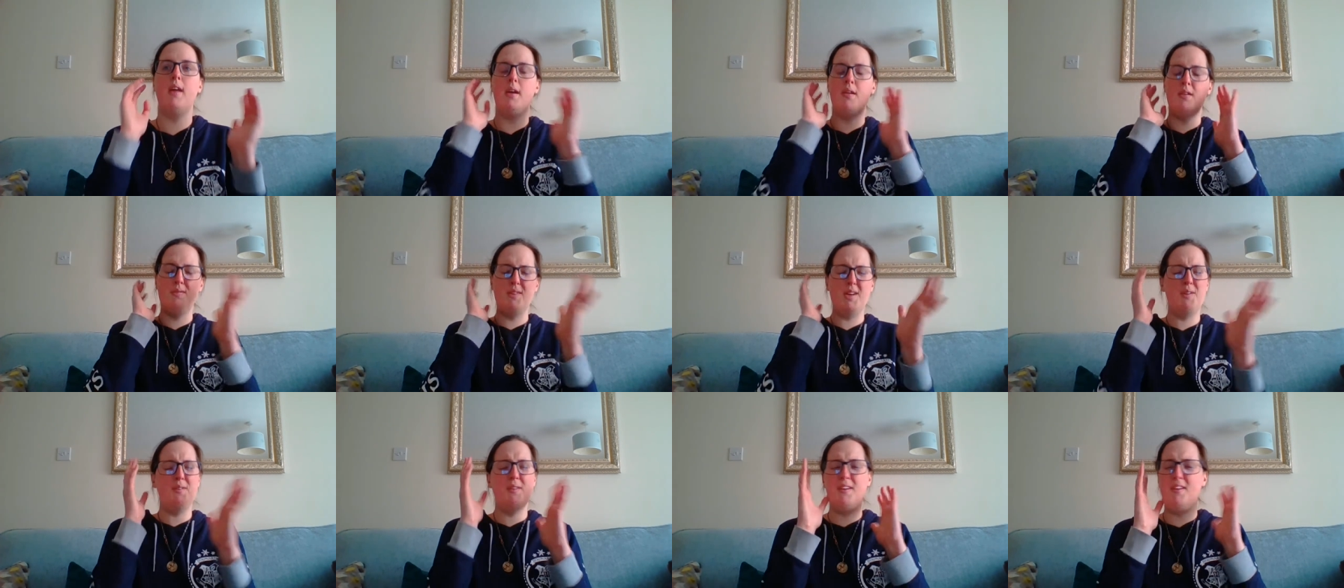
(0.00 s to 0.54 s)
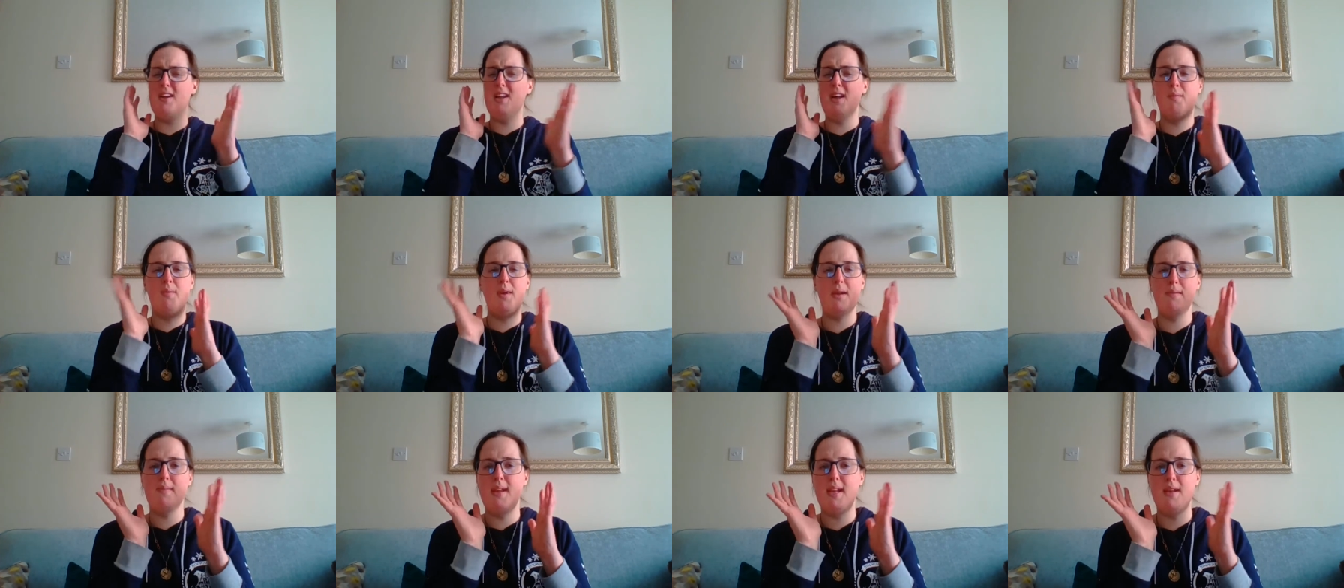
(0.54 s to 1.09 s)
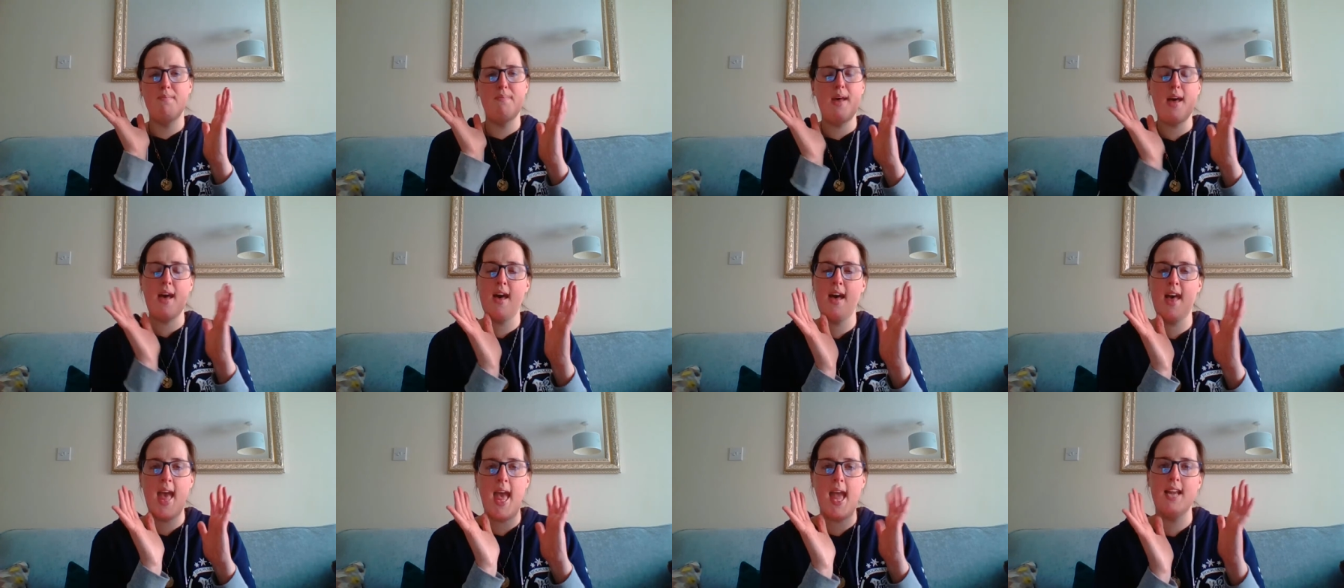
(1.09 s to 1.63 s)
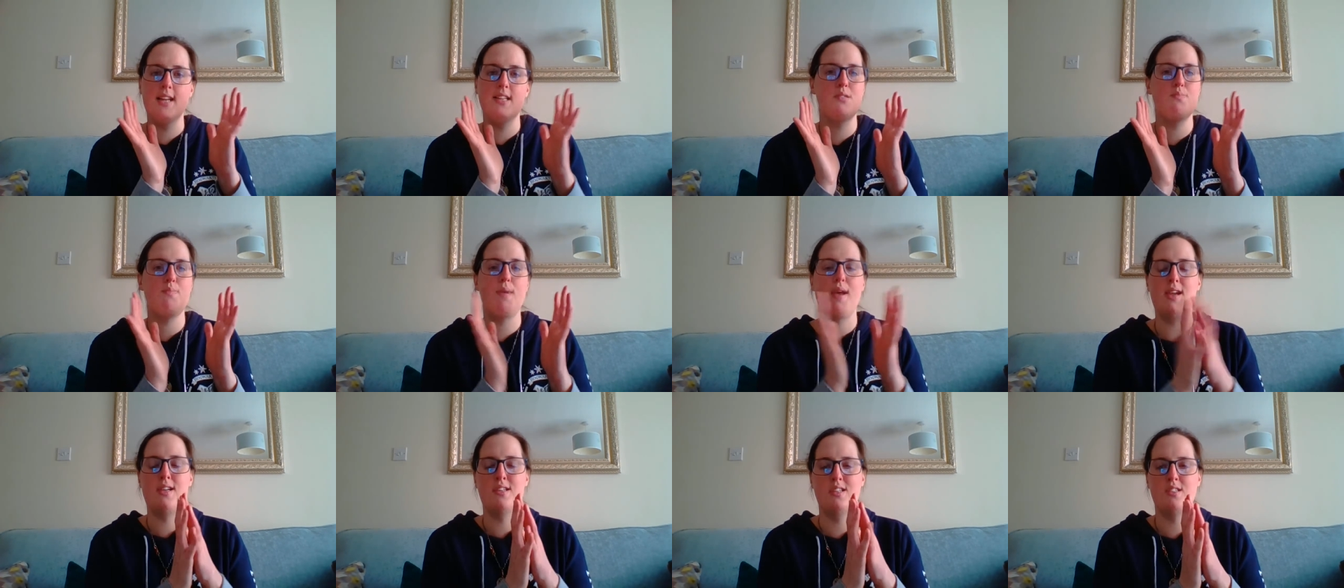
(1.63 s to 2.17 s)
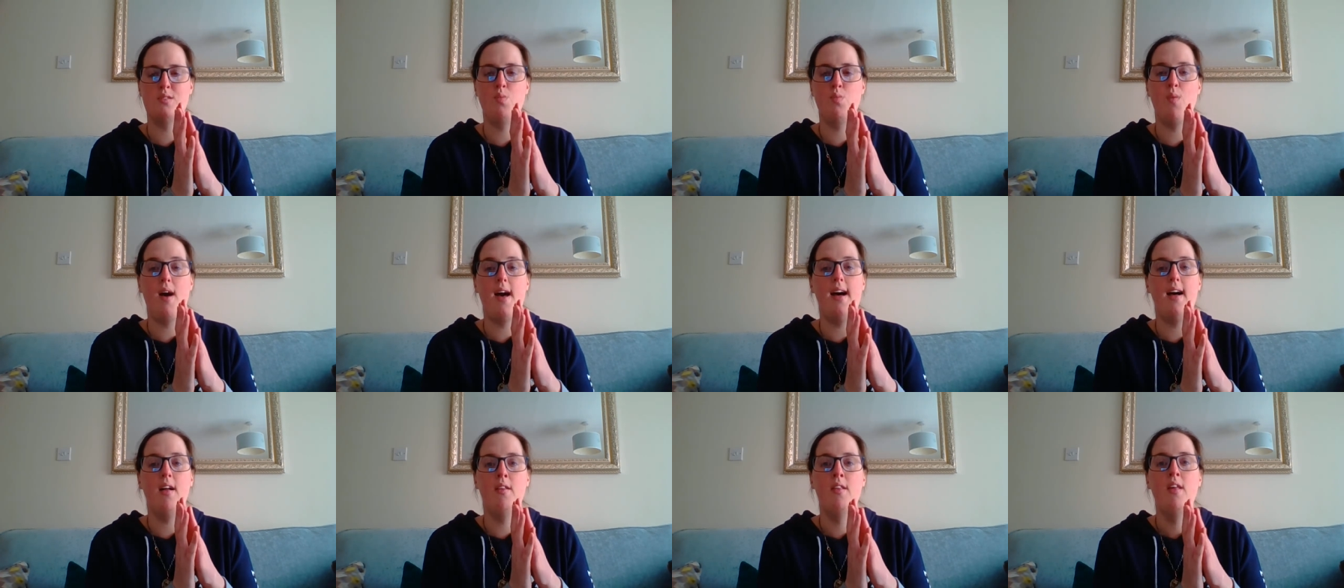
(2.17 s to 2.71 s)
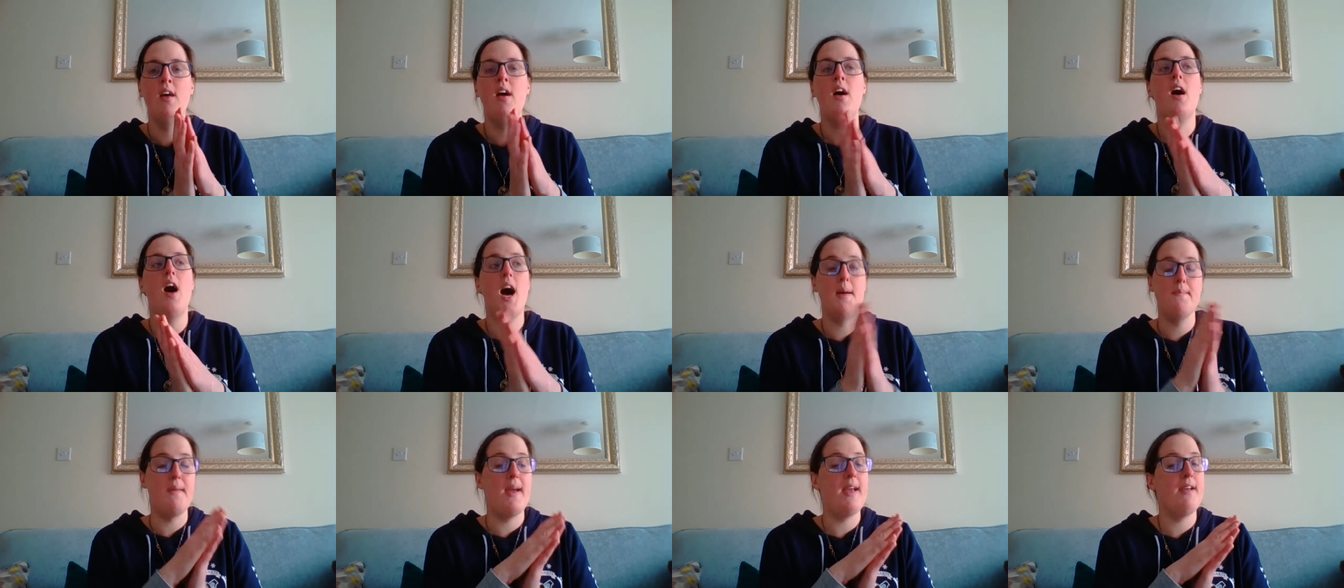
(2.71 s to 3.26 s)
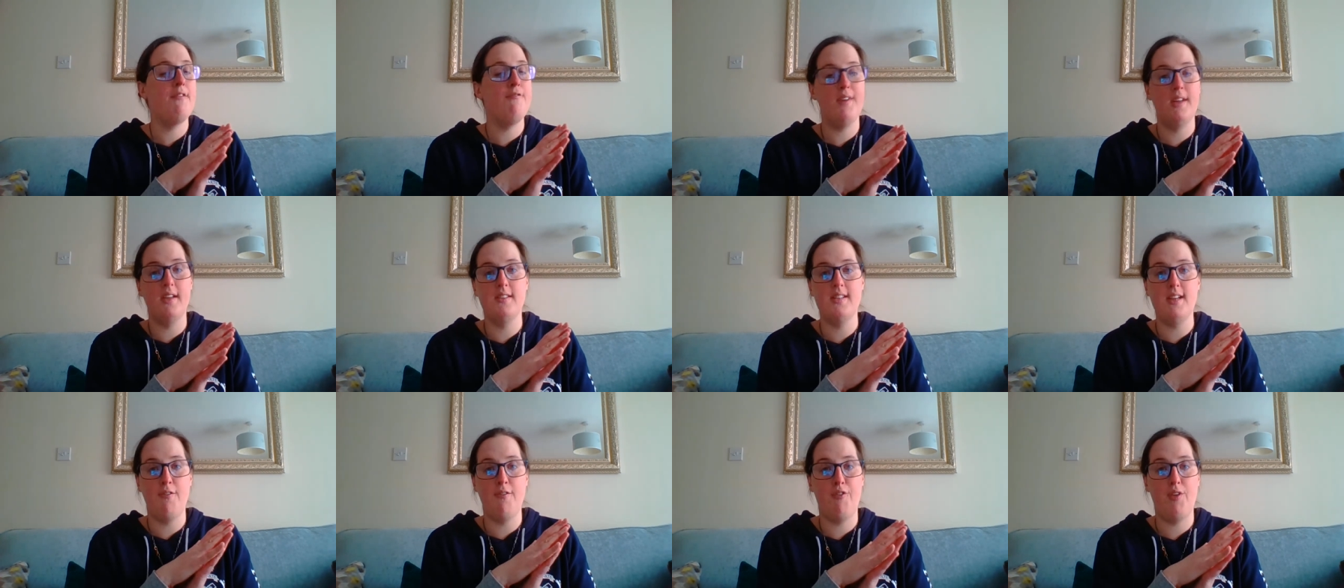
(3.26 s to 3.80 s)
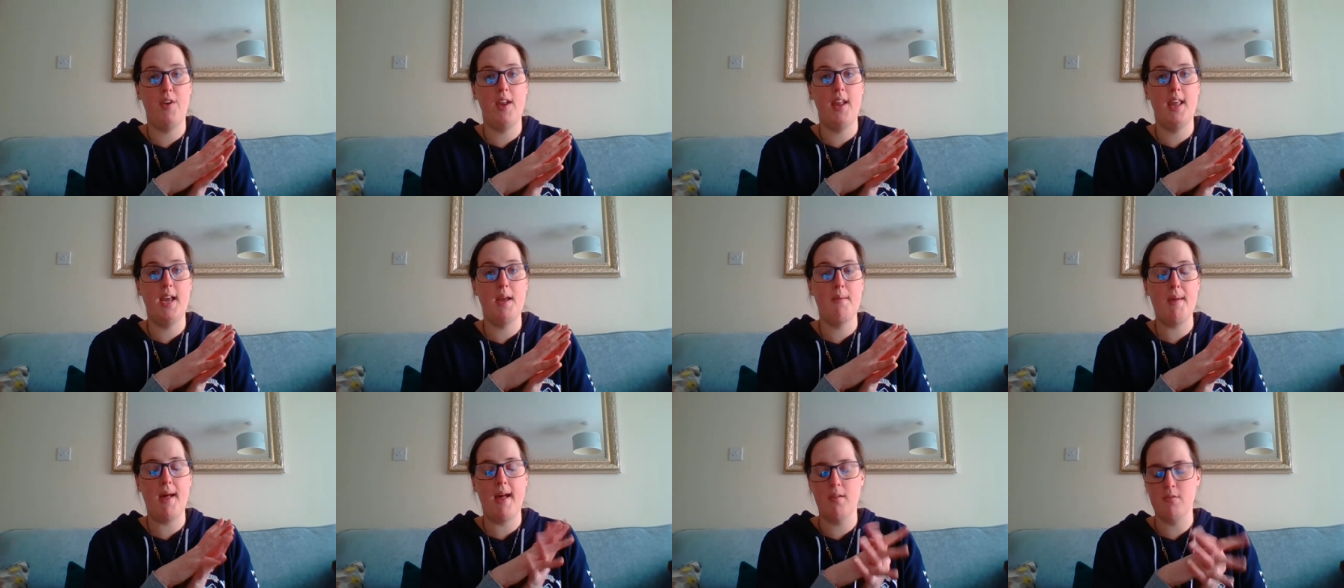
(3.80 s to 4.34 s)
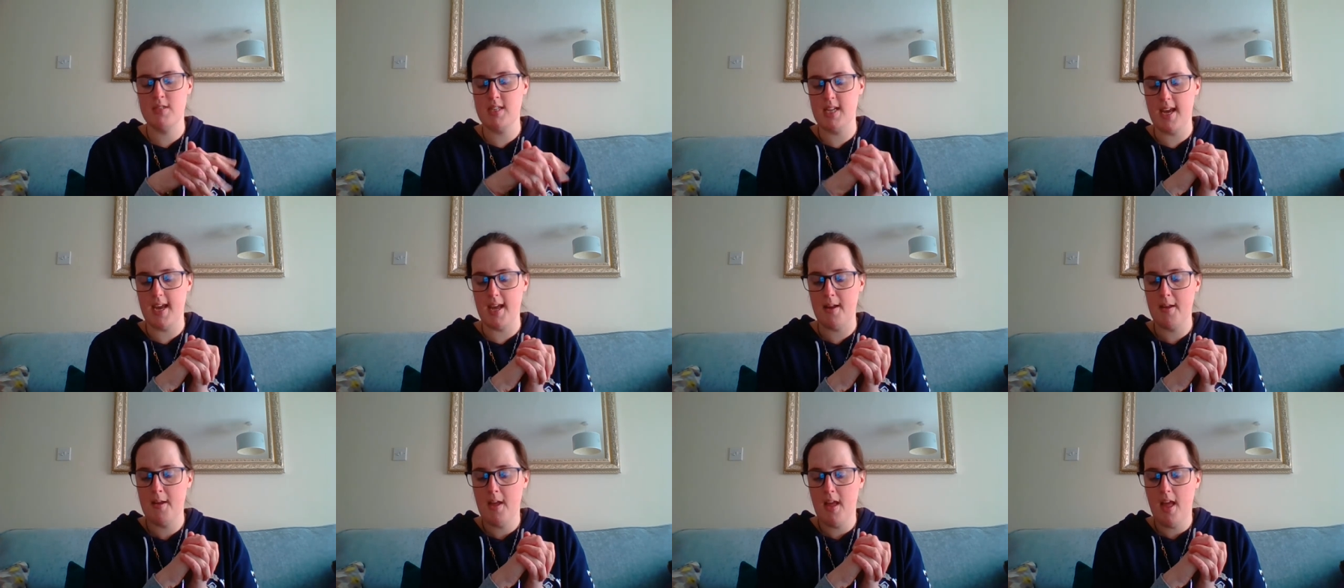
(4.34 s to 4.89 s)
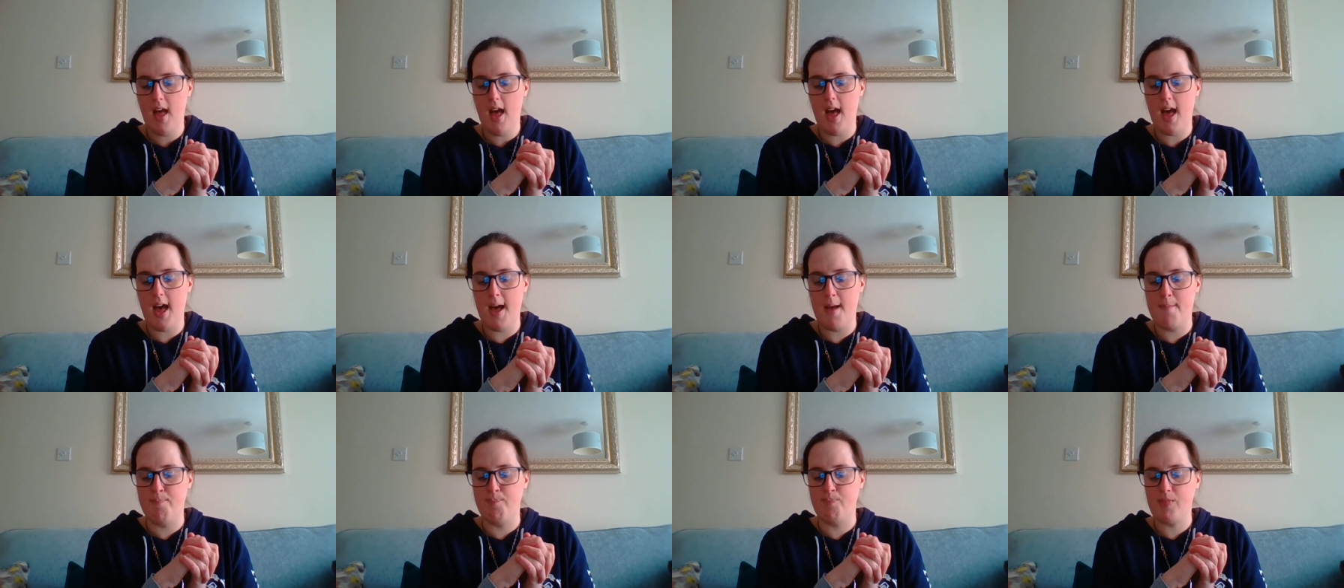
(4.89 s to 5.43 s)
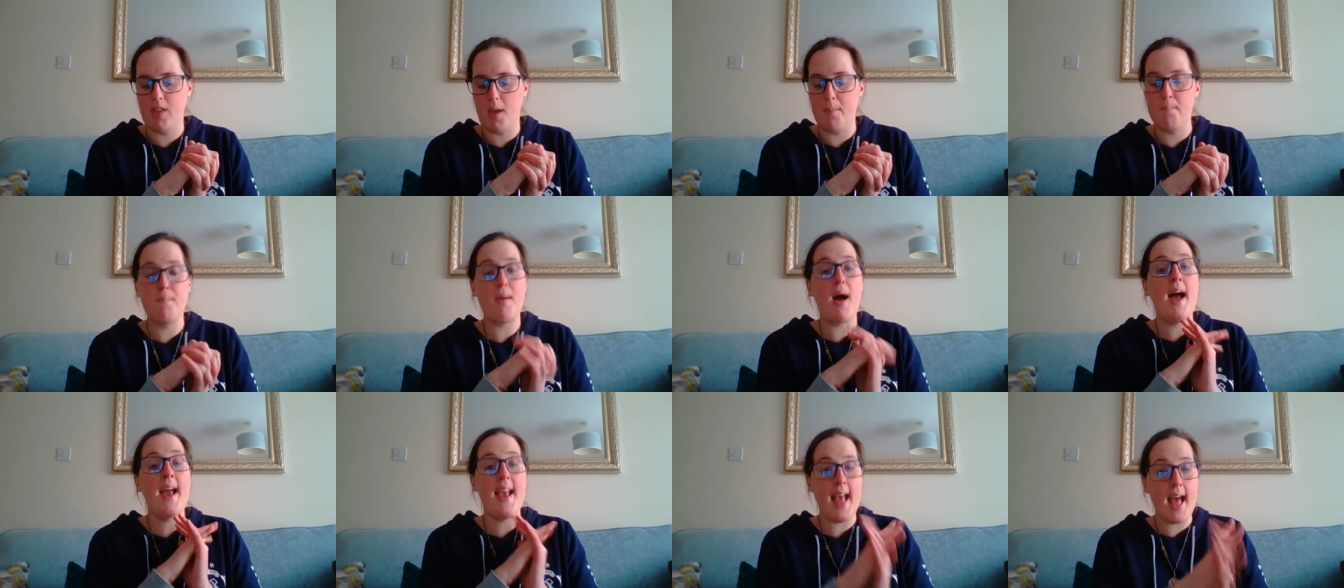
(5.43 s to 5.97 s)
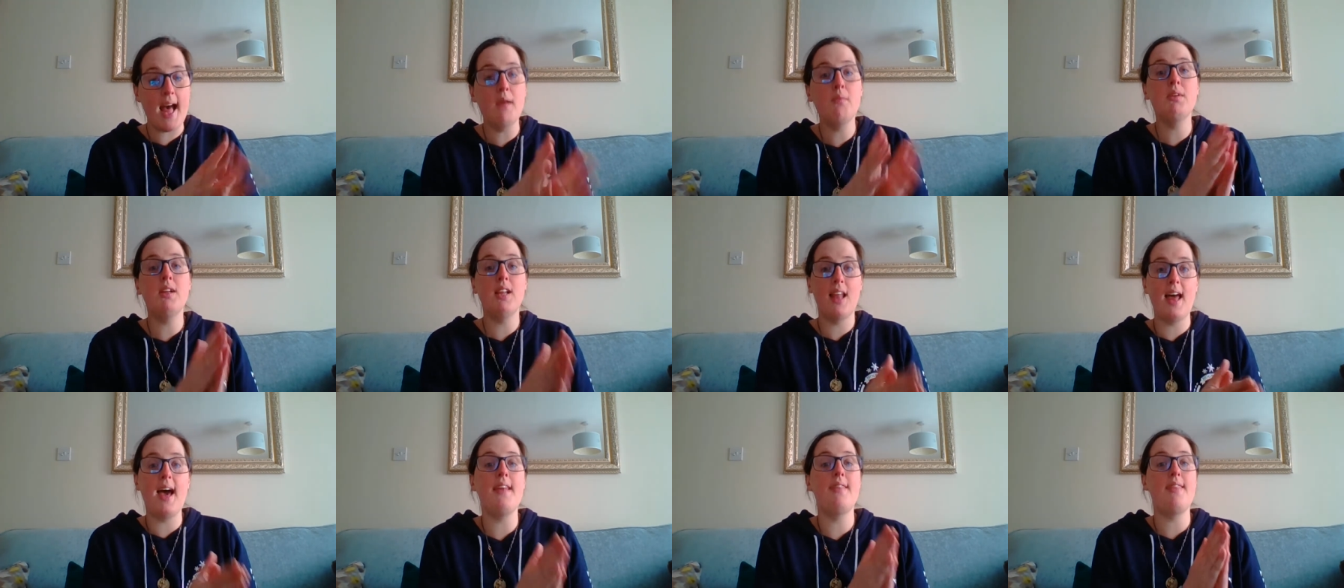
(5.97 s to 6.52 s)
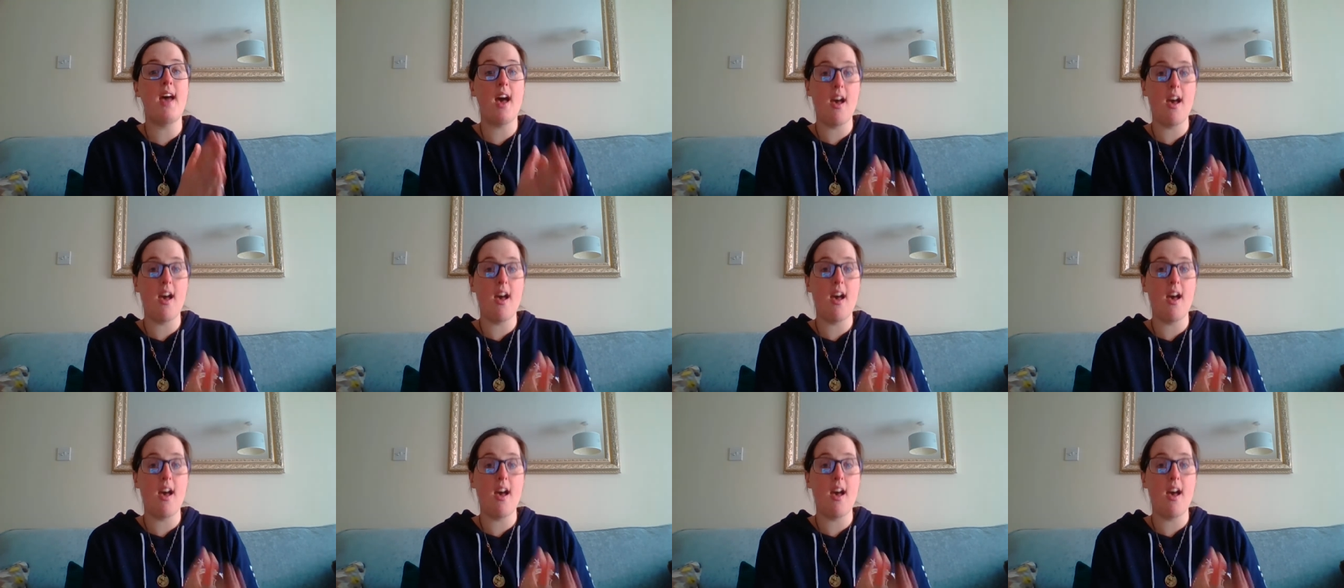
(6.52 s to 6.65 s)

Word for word: If you when I'm in a better headspace as well, I may feel differently about it. Um, but I am glad that